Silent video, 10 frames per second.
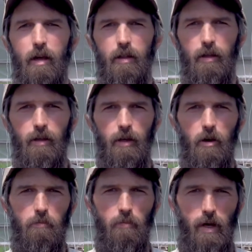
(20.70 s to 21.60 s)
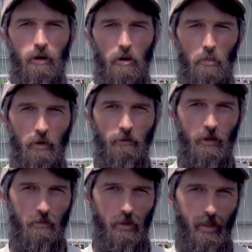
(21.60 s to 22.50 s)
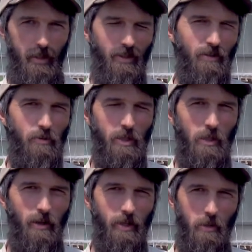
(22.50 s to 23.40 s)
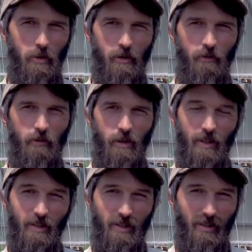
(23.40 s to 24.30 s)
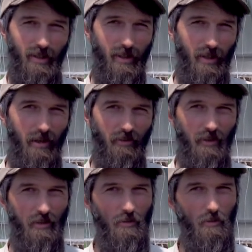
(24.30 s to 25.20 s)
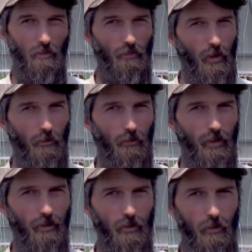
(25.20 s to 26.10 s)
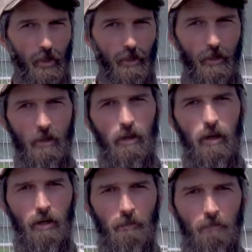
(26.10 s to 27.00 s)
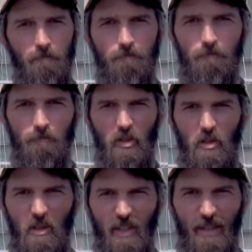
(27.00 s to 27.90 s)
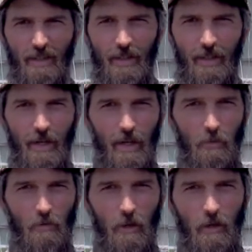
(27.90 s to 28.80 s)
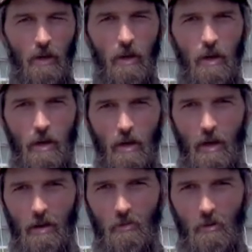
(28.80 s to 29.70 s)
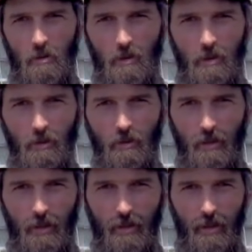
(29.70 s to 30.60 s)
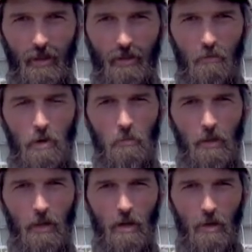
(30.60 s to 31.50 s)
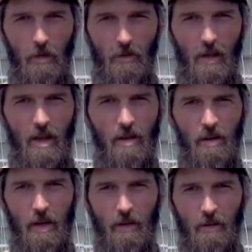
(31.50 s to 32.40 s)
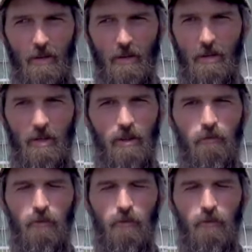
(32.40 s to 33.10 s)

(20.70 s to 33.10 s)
the Maine Open Farm Day. It's going to be July 25th. It's on a Sunday afternoon. Hopefully it's good weather. Um, usually is that time of year. And we're really just looking to get people to come out and see the